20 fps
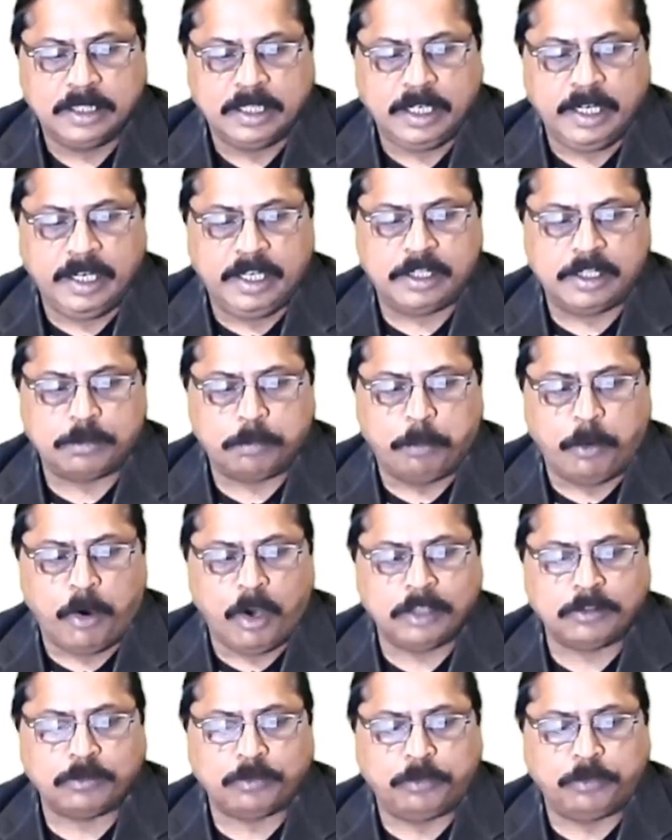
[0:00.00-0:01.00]
It is
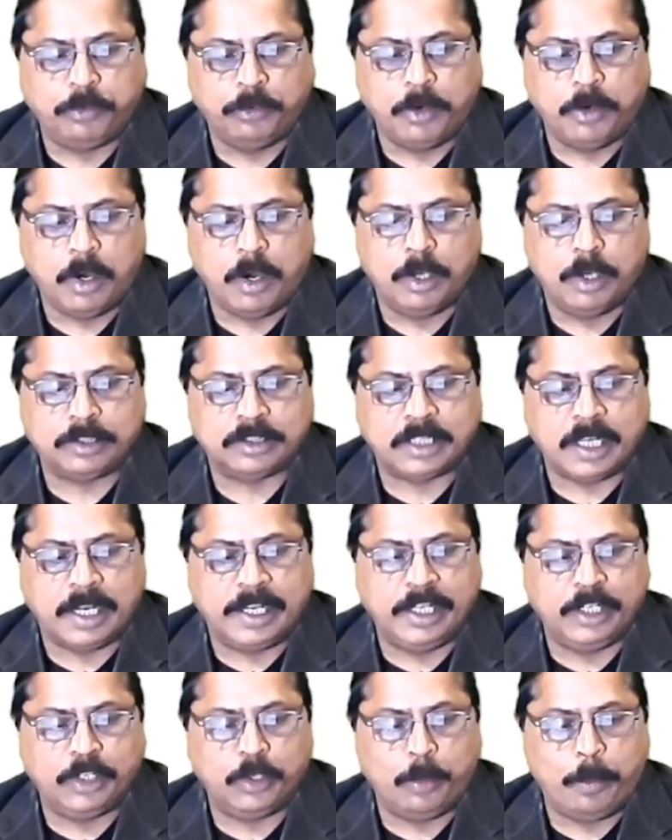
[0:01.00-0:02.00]
both for
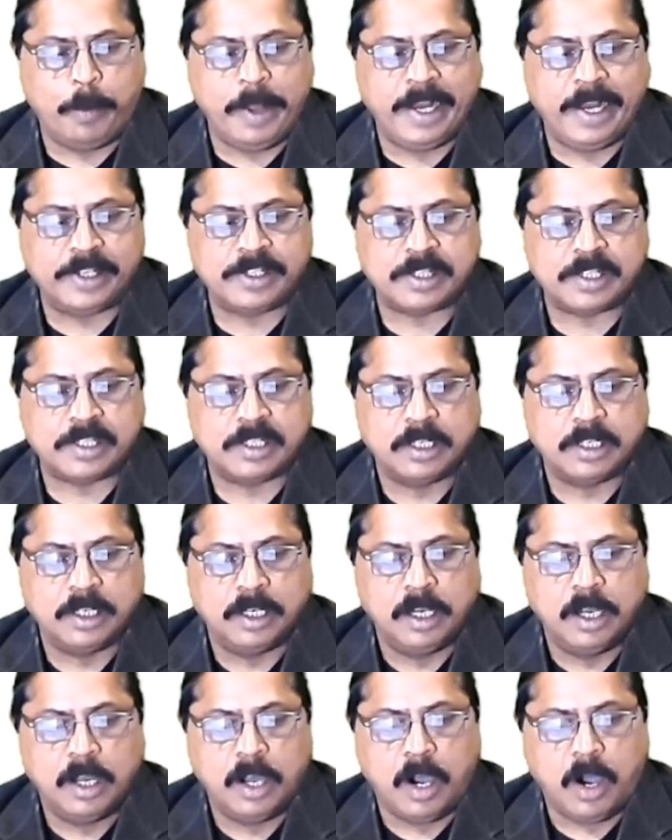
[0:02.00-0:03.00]
32 bits
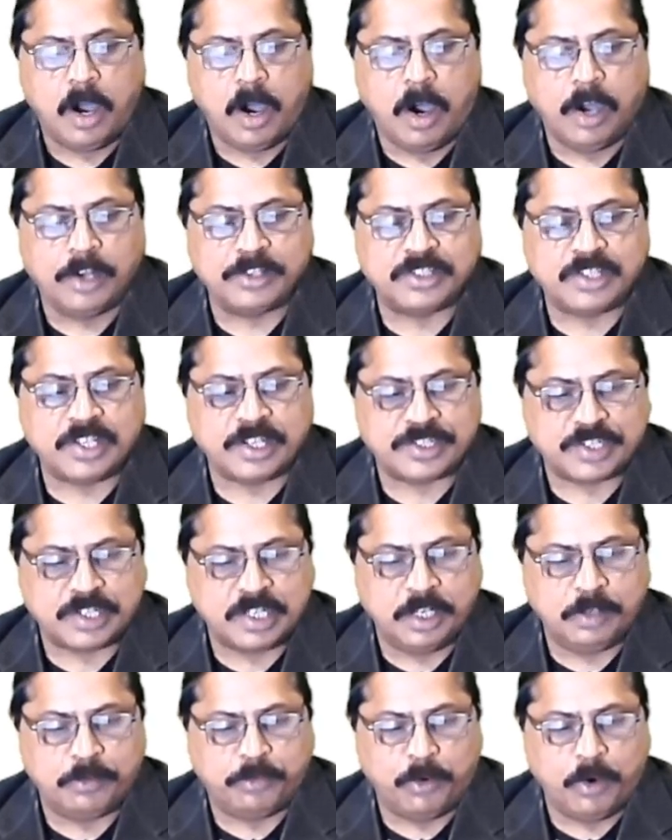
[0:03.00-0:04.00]
or
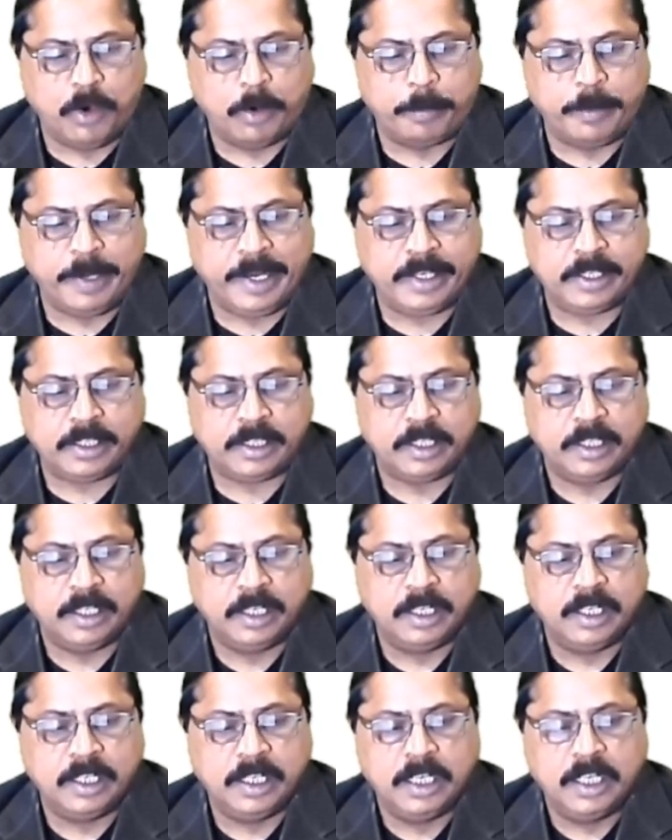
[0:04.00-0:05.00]
64 bit.
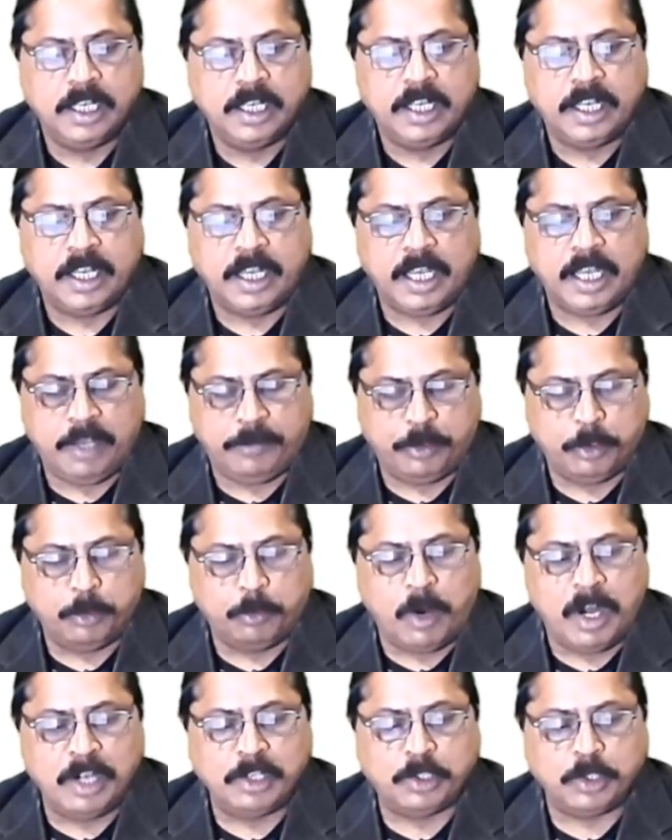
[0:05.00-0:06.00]
If you
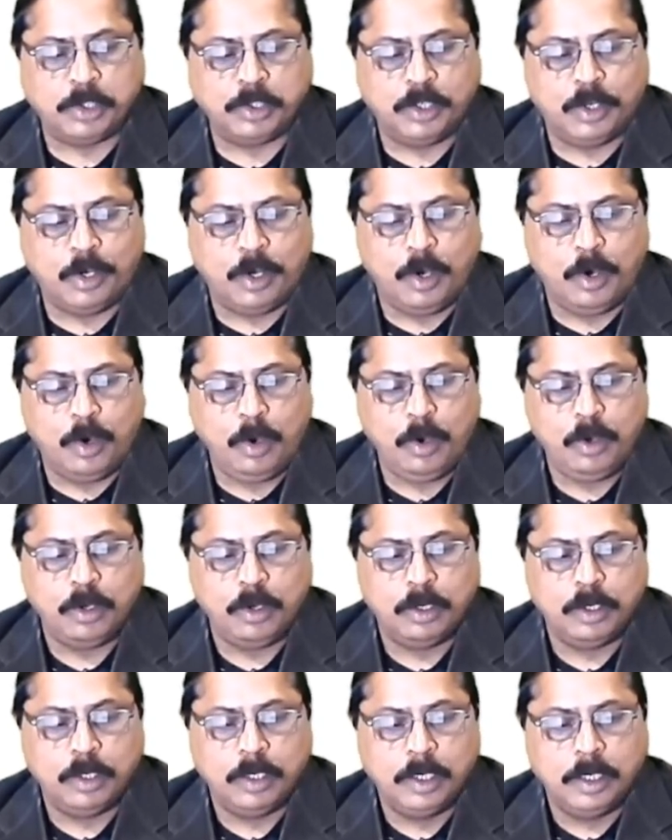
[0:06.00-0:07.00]
want to know
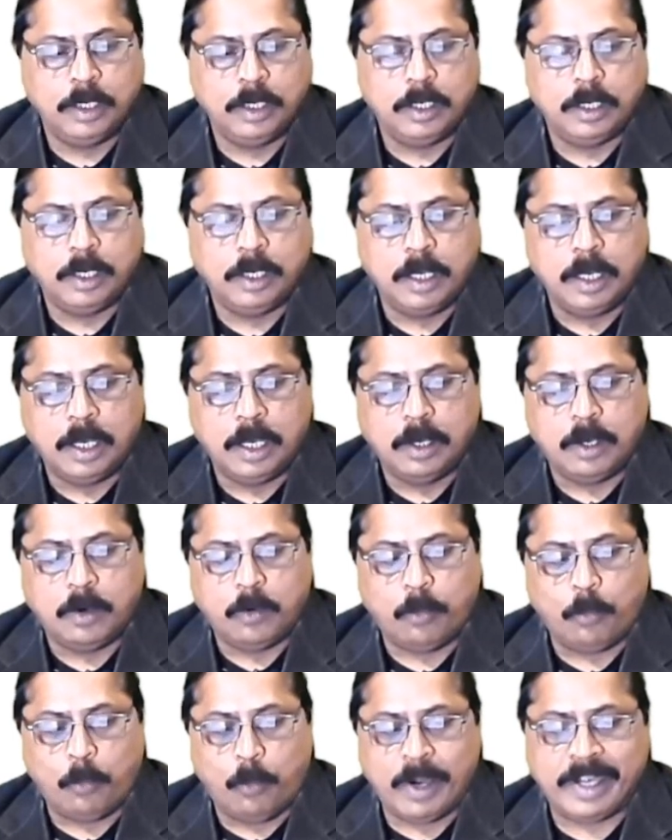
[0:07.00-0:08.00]

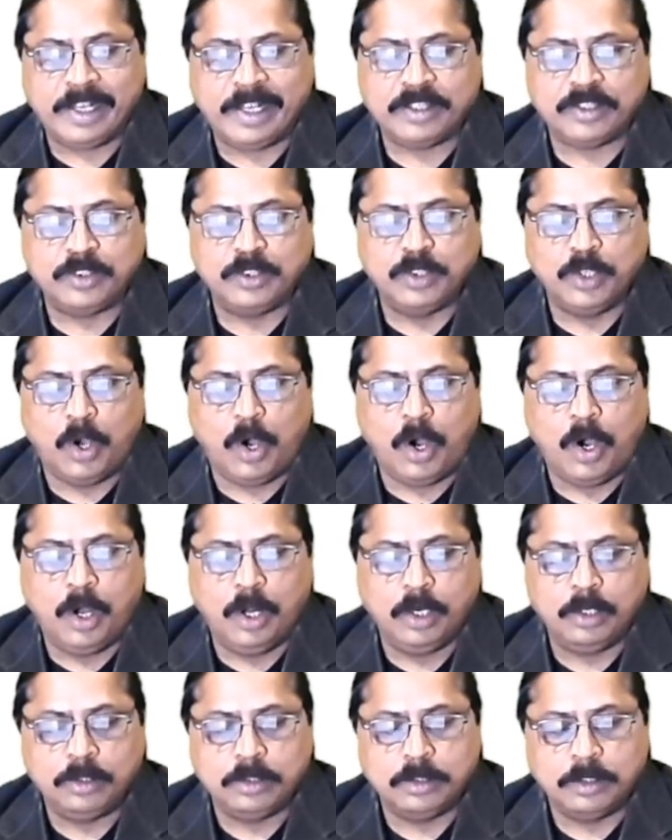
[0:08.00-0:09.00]
what is
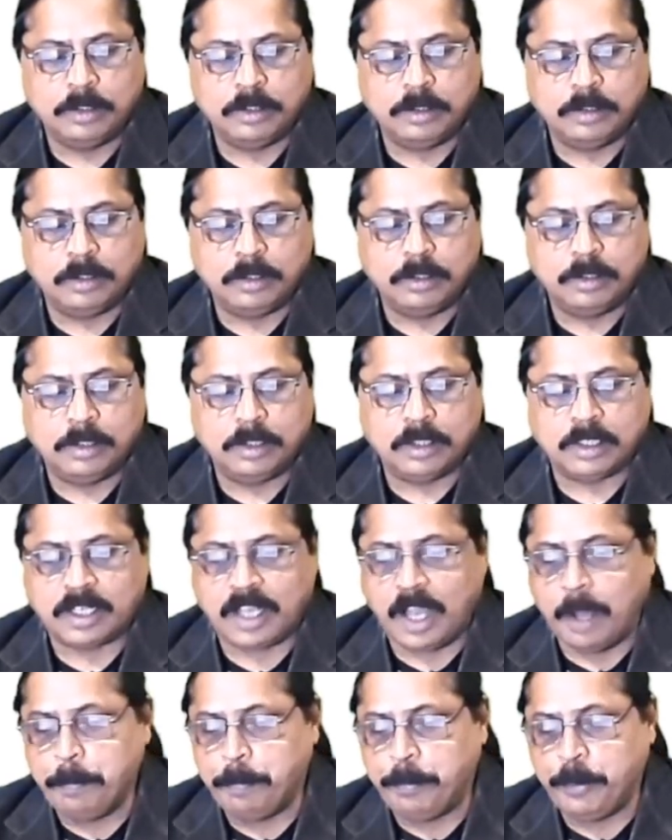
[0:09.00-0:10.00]
your
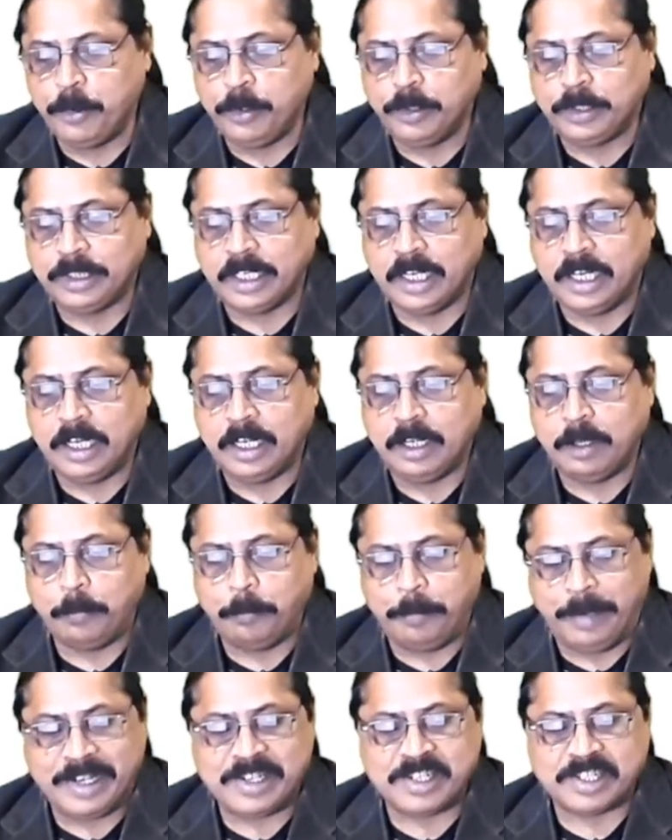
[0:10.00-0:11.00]
computer,
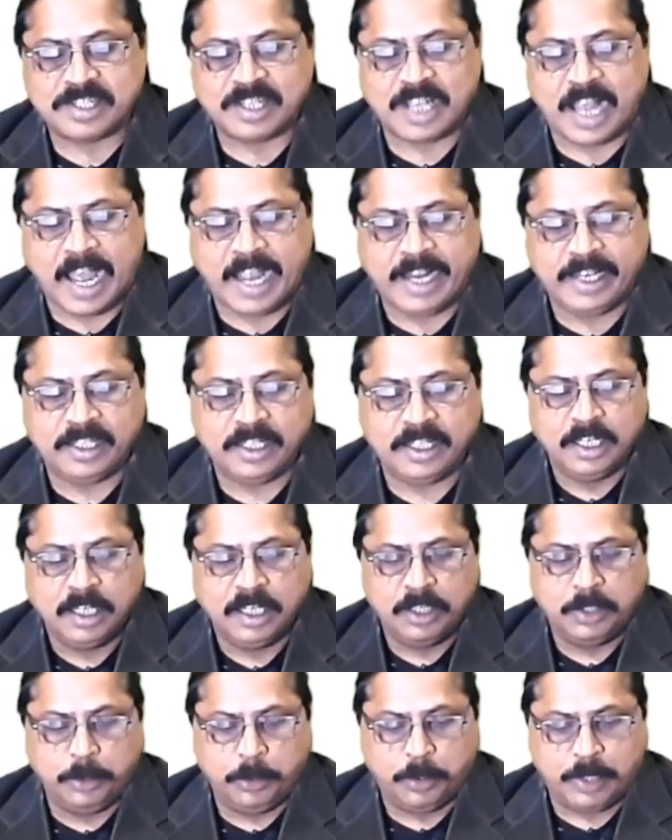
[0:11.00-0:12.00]
which size,
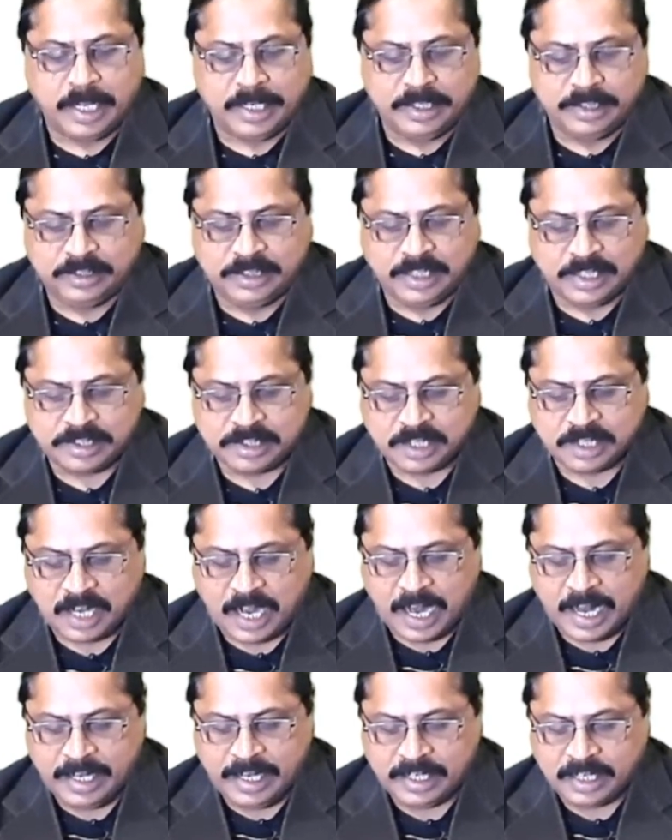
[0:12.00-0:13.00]
you can just
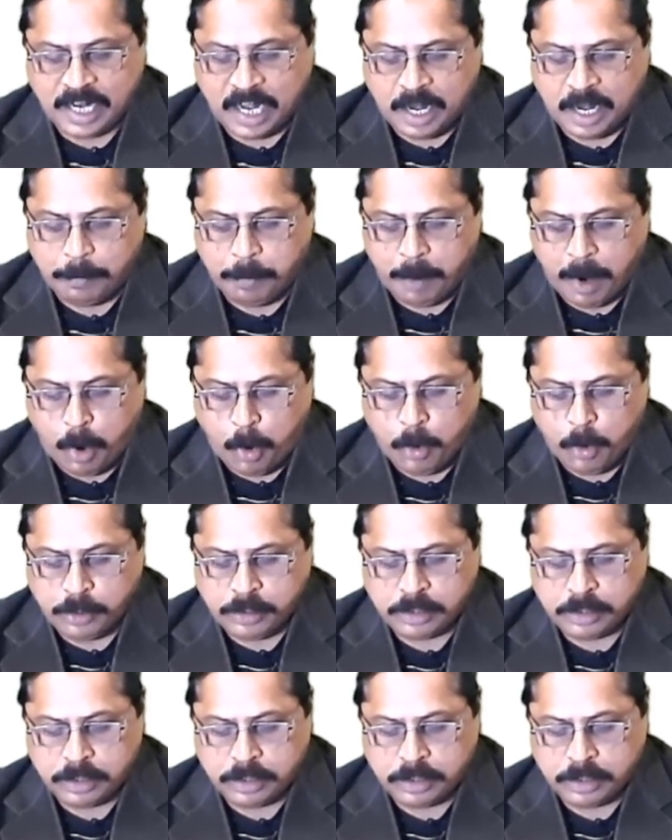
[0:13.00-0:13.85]
write about